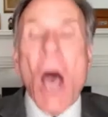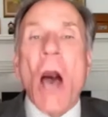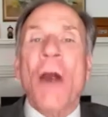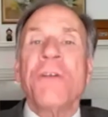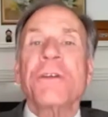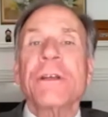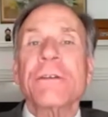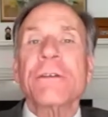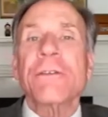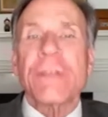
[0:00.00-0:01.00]
Hunter
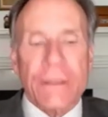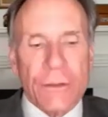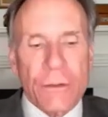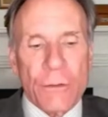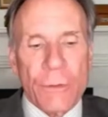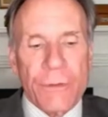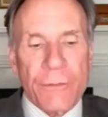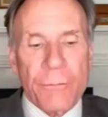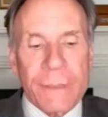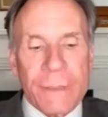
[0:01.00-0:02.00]
Hills Theater
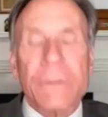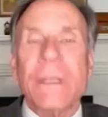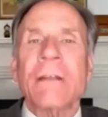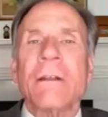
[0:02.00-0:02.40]
was built in